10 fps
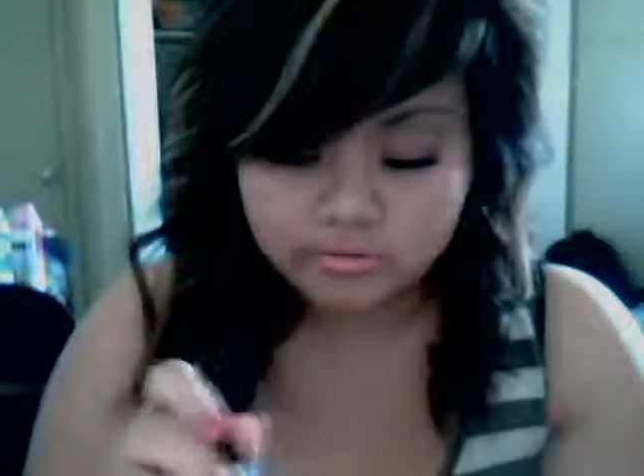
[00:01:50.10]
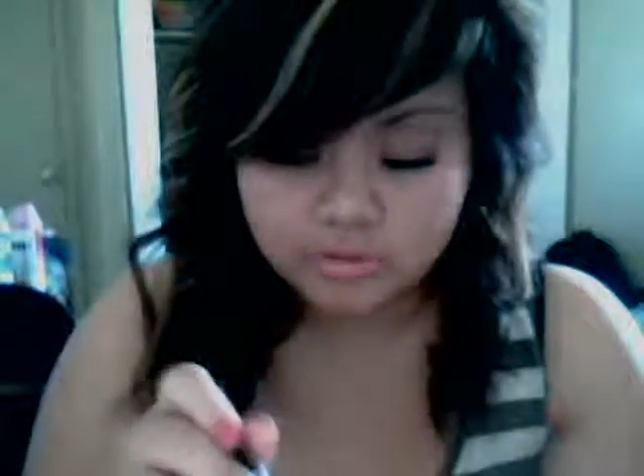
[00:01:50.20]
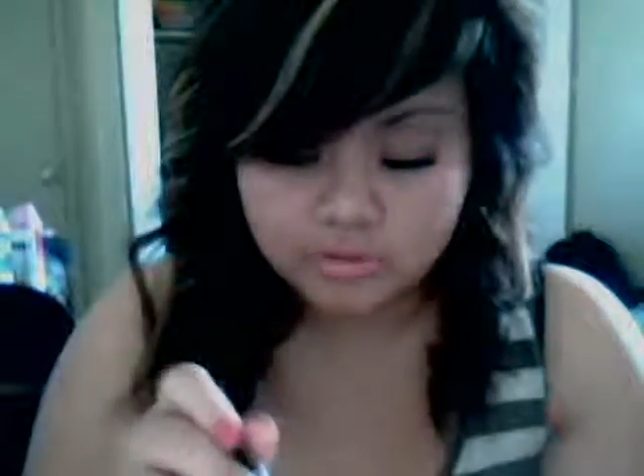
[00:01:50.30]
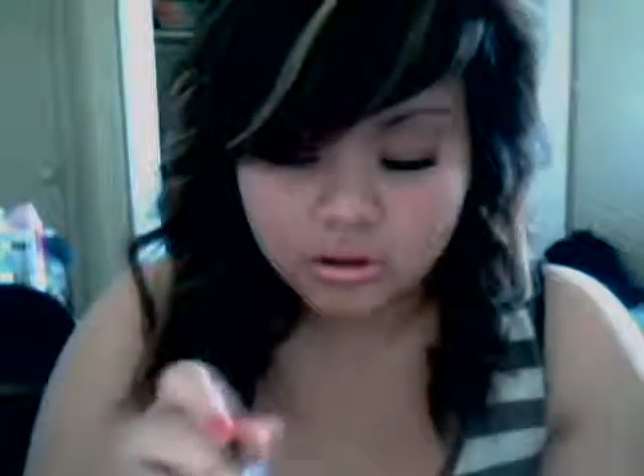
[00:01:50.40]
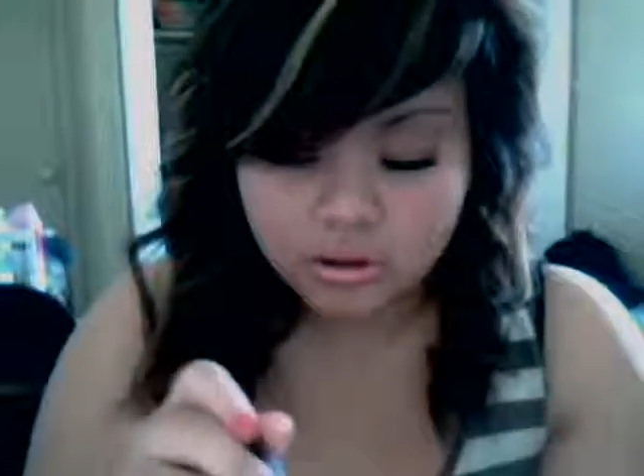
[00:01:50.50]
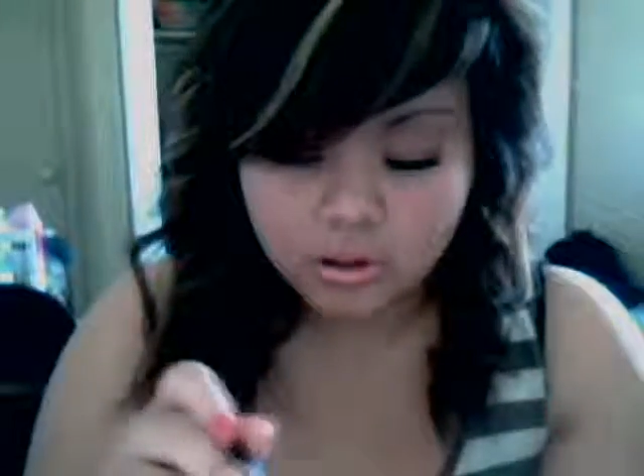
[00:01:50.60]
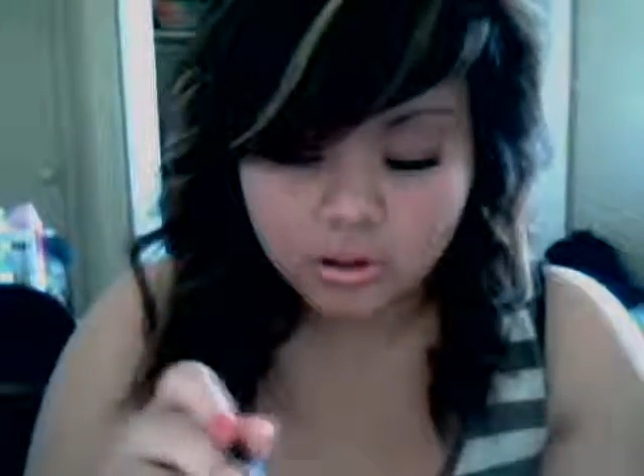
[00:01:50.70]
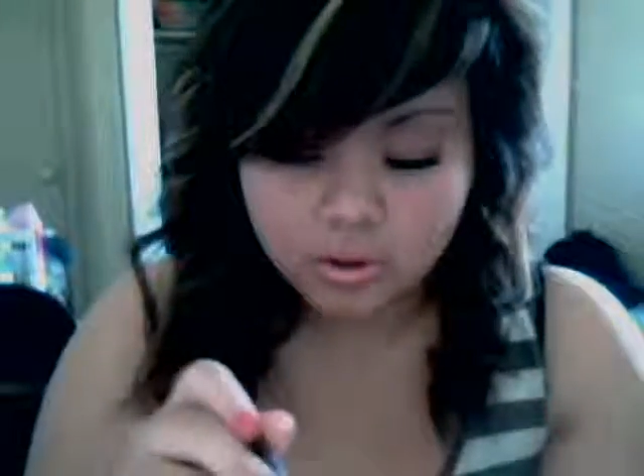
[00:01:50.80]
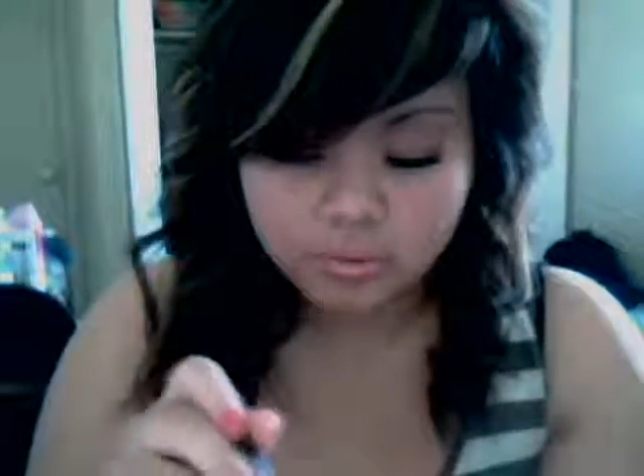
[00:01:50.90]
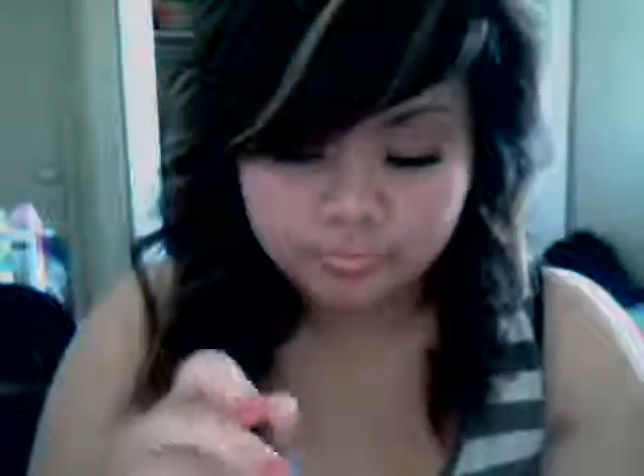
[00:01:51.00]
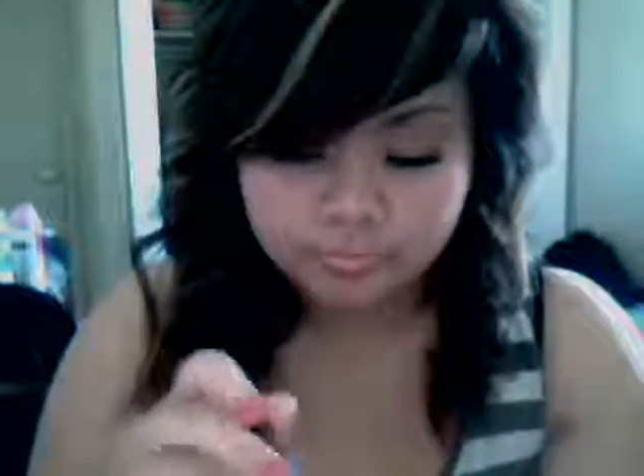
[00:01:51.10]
So